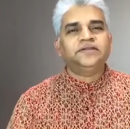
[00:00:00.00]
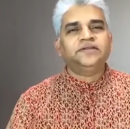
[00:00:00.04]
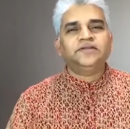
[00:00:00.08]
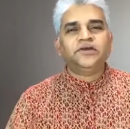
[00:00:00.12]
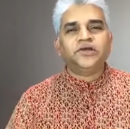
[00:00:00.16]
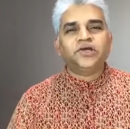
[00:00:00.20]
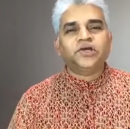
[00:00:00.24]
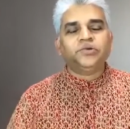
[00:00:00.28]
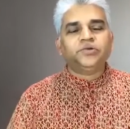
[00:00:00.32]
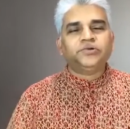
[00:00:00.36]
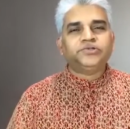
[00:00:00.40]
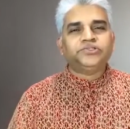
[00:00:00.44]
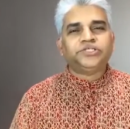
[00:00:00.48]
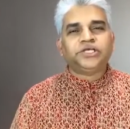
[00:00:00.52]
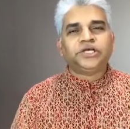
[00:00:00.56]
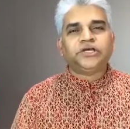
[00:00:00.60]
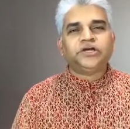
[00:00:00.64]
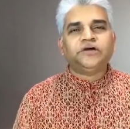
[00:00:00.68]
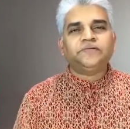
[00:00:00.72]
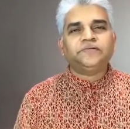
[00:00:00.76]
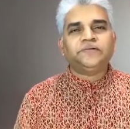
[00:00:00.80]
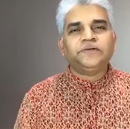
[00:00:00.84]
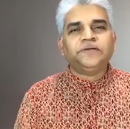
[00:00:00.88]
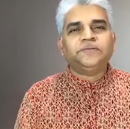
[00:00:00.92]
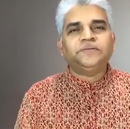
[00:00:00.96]
The donkey will shake
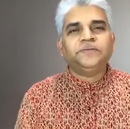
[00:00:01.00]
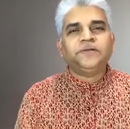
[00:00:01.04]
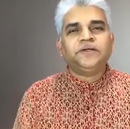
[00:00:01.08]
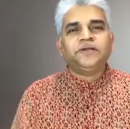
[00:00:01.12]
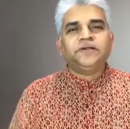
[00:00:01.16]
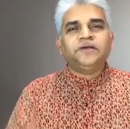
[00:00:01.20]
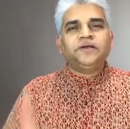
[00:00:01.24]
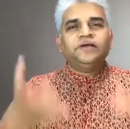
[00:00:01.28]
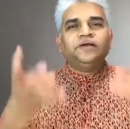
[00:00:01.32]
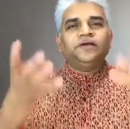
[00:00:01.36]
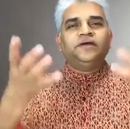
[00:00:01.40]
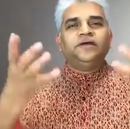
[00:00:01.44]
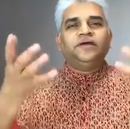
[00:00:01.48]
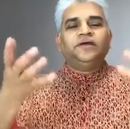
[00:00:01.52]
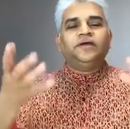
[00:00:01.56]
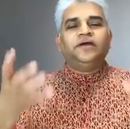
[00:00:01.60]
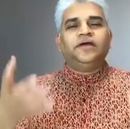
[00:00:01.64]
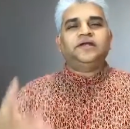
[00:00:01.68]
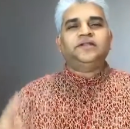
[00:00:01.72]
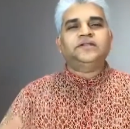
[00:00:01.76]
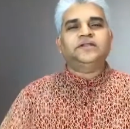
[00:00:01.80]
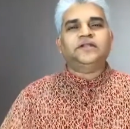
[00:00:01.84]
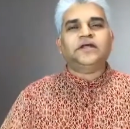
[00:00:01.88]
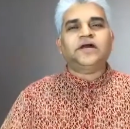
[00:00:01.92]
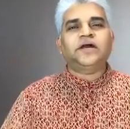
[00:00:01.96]
off a little bit
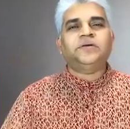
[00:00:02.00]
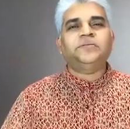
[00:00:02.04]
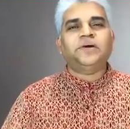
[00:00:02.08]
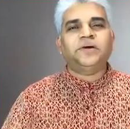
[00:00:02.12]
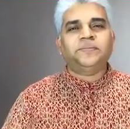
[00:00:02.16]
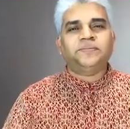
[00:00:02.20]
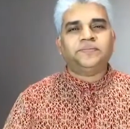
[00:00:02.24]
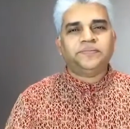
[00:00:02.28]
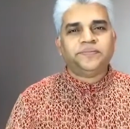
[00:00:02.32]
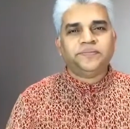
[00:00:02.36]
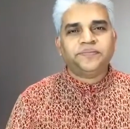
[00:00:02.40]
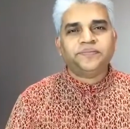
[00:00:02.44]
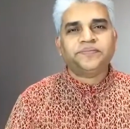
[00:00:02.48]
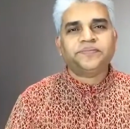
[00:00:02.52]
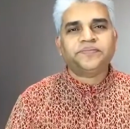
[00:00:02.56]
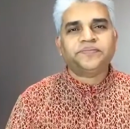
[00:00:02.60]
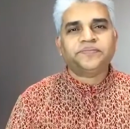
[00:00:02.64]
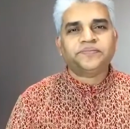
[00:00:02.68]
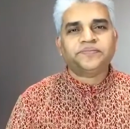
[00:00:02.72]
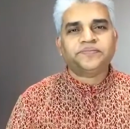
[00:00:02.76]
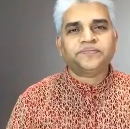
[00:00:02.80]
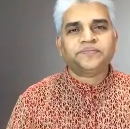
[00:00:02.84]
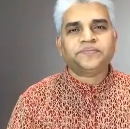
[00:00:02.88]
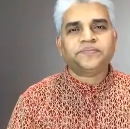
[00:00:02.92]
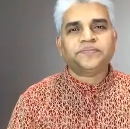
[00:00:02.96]
and then come up.
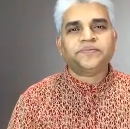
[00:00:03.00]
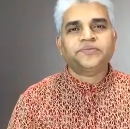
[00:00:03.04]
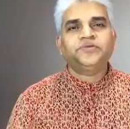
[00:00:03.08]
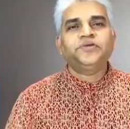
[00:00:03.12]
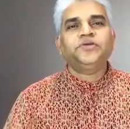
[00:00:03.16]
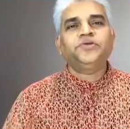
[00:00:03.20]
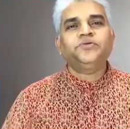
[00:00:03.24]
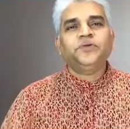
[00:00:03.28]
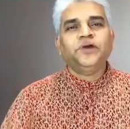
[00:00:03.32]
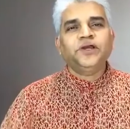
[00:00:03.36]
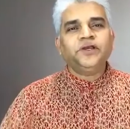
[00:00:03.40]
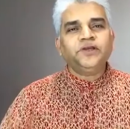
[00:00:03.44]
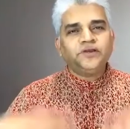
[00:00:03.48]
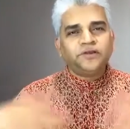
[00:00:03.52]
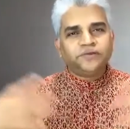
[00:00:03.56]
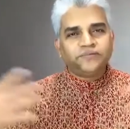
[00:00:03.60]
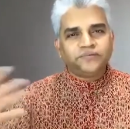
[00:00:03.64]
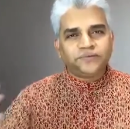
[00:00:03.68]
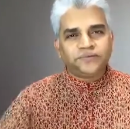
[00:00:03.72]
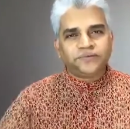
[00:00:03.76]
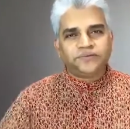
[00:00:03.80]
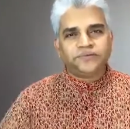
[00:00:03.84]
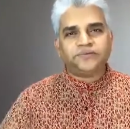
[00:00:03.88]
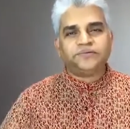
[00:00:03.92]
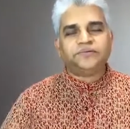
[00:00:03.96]
So it went on
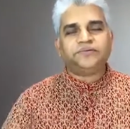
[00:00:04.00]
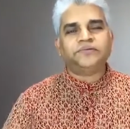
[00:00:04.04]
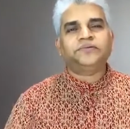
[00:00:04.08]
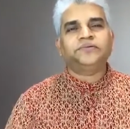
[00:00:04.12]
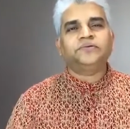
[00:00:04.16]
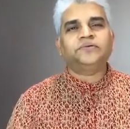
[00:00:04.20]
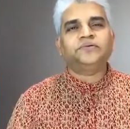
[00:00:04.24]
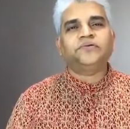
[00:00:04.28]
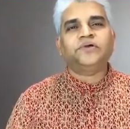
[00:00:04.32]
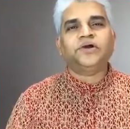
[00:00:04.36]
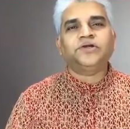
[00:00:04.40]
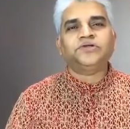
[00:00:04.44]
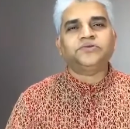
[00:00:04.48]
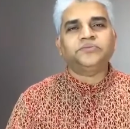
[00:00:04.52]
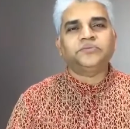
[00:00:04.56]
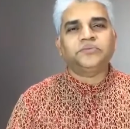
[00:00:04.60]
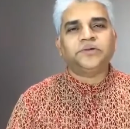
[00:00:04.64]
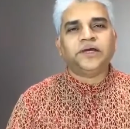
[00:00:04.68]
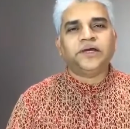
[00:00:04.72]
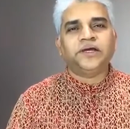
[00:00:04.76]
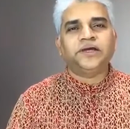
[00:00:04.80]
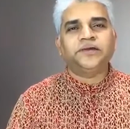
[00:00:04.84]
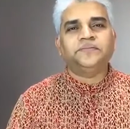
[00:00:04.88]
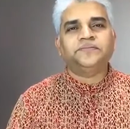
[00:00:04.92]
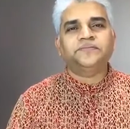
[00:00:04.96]
for quite some
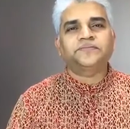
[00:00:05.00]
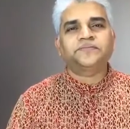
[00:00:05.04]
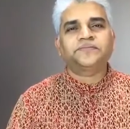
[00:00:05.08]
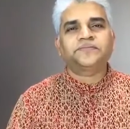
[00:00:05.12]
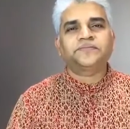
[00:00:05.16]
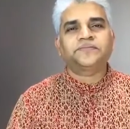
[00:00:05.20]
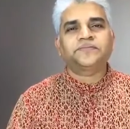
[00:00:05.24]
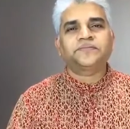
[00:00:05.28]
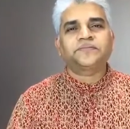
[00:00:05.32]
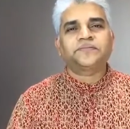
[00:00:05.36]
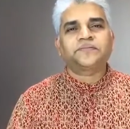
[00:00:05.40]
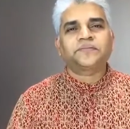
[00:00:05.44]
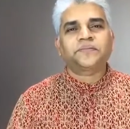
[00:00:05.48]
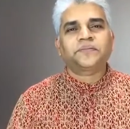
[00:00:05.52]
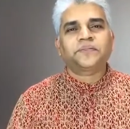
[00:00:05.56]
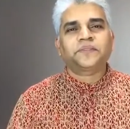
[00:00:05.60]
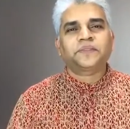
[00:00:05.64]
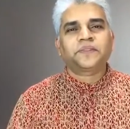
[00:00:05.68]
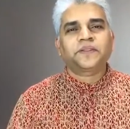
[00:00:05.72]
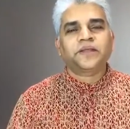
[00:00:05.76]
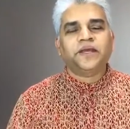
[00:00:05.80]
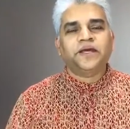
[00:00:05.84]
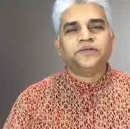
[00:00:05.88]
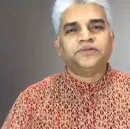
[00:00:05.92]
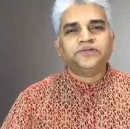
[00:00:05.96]
time,
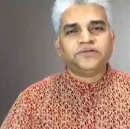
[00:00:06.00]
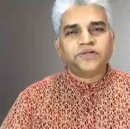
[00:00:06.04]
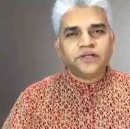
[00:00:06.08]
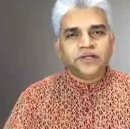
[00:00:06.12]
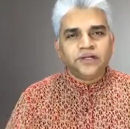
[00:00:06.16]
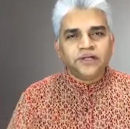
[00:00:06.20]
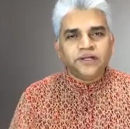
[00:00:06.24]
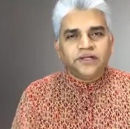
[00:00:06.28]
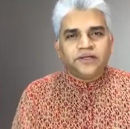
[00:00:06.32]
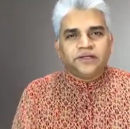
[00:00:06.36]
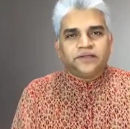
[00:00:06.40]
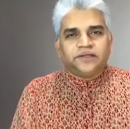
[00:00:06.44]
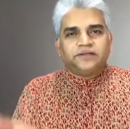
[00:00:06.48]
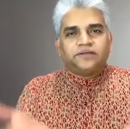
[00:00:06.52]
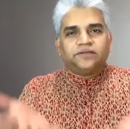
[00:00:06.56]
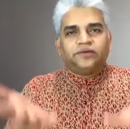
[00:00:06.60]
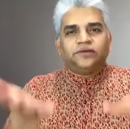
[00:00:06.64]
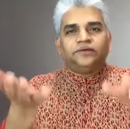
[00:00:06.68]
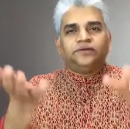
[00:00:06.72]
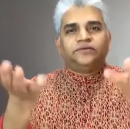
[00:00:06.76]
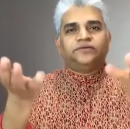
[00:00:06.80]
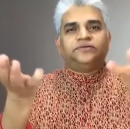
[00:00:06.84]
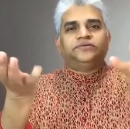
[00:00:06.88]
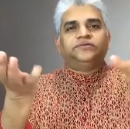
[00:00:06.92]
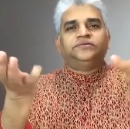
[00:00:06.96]
and suddenly
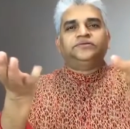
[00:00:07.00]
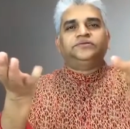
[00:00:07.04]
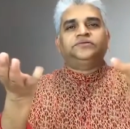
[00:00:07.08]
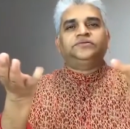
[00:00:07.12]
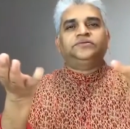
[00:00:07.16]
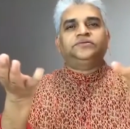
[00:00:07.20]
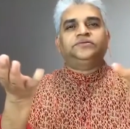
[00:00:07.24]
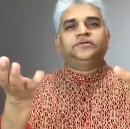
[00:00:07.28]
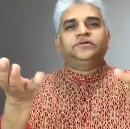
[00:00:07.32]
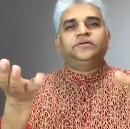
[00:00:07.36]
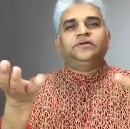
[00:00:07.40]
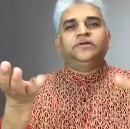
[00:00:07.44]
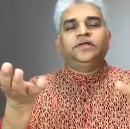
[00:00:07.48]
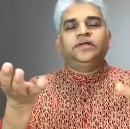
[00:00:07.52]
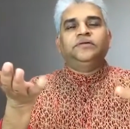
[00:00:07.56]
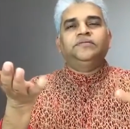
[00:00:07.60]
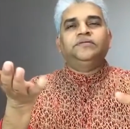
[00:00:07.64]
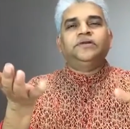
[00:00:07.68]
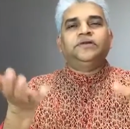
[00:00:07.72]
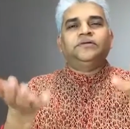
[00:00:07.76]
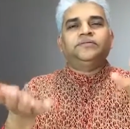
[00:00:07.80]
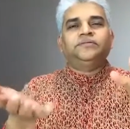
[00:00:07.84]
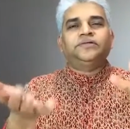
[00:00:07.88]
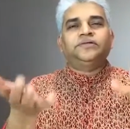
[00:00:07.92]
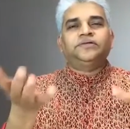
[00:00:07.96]
the
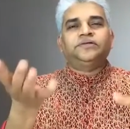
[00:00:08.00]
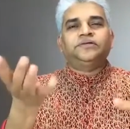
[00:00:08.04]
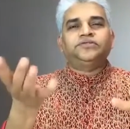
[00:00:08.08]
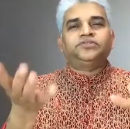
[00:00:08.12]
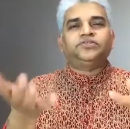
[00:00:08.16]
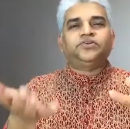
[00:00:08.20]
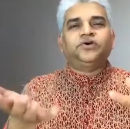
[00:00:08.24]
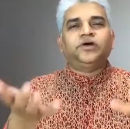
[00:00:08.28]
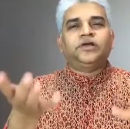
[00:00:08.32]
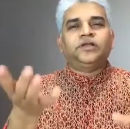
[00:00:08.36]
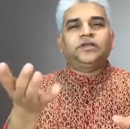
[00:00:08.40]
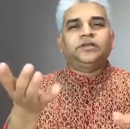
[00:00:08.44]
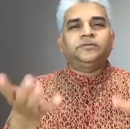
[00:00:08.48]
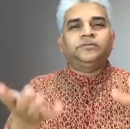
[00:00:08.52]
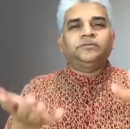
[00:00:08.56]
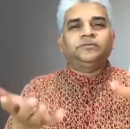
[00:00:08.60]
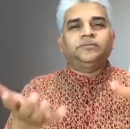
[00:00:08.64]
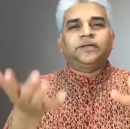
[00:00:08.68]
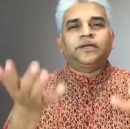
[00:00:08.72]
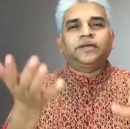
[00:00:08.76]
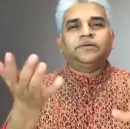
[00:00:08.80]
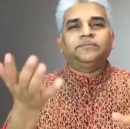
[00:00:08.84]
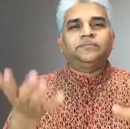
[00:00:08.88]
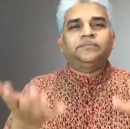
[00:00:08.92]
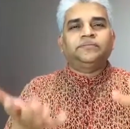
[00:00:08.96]
level of the soil
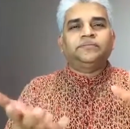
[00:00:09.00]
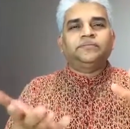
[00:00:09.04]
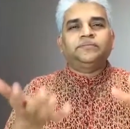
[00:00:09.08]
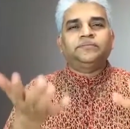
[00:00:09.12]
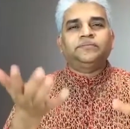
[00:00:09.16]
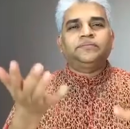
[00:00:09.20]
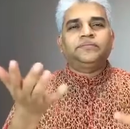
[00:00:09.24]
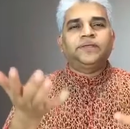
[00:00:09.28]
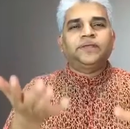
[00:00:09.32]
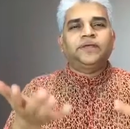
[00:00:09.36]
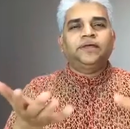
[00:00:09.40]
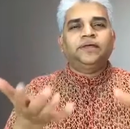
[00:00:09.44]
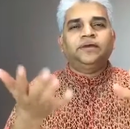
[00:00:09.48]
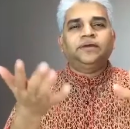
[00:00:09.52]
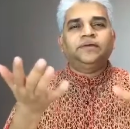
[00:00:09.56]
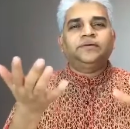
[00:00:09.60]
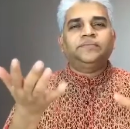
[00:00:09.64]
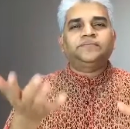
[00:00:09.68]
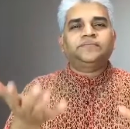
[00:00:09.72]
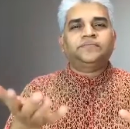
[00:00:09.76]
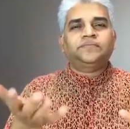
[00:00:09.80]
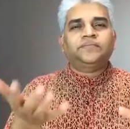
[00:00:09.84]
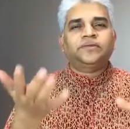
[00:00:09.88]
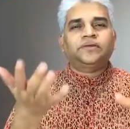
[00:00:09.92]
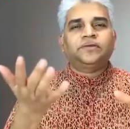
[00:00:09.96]
became
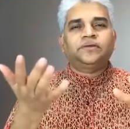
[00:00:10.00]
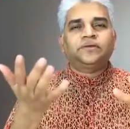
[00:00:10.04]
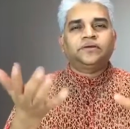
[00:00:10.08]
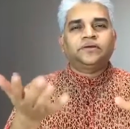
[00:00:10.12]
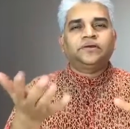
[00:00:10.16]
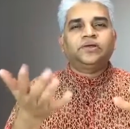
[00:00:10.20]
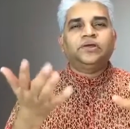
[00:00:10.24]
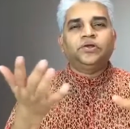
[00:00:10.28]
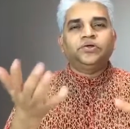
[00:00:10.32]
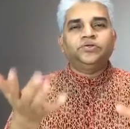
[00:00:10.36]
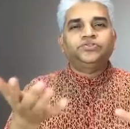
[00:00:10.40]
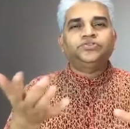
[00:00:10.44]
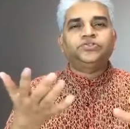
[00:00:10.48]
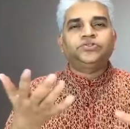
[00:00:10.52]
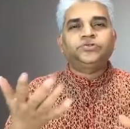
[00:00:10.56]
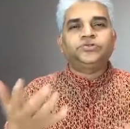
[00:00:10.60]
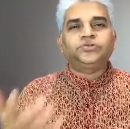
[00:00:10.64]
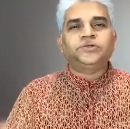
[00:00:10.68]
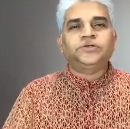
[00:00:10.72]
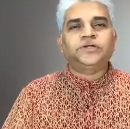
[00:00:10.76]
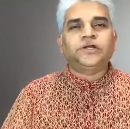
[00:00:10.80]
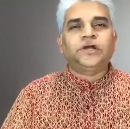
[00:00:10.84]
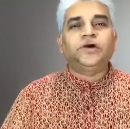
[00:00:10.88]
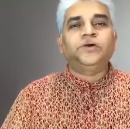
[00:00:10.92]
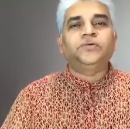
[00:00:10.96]
very closer to
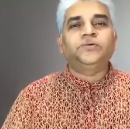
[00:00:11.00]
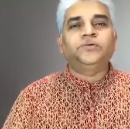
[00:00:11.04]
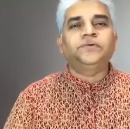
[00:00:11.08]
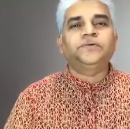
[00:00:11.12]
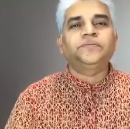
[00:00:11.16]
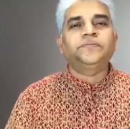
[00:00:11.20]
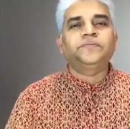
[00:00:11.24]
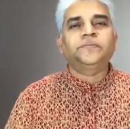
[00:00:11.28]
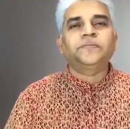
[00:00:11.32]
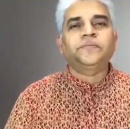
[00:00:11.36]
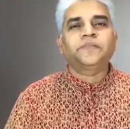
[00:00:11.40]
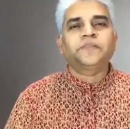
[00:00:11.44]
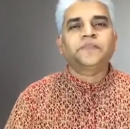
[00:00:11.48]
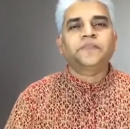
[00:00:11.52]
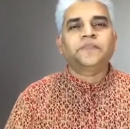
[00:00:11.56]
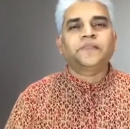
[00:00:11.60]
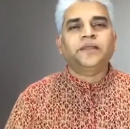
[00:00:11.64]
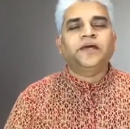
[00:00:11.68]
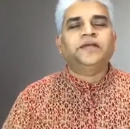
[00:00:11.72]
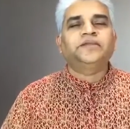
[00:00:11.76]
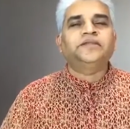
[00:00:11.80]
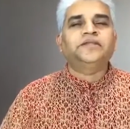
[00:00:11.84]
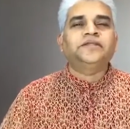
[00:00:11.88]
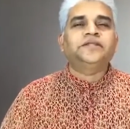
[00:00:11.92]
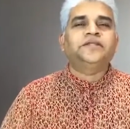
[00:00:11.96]
the ground,
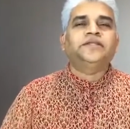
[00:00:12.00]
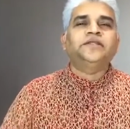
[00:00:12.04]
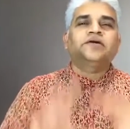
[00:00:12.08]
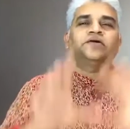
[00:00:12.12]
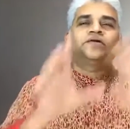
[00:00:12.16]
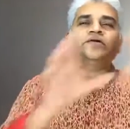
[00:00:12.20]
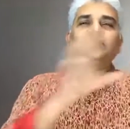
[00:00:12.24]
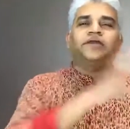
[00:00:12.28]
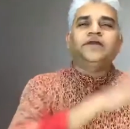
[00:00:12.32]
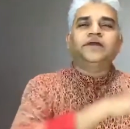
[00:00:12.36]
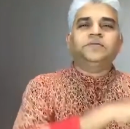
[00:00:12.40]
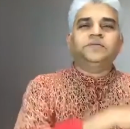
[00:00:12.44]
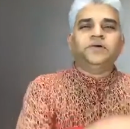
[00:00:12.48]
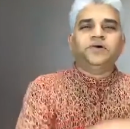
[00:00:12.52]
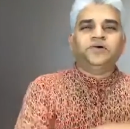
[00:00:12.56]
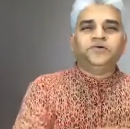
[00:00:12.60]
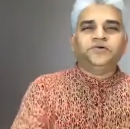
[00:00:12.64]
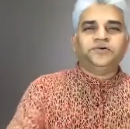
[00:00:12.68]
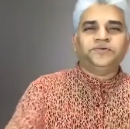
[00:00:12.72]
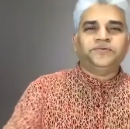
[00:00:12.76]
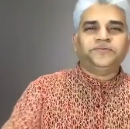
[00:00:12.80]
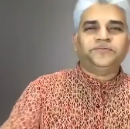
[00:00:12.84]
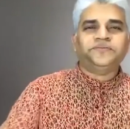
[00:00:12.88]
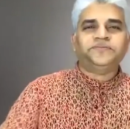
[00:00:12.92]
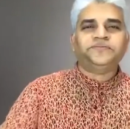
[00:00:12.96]
and then the donkey came
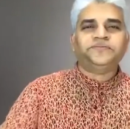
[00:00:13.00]
out.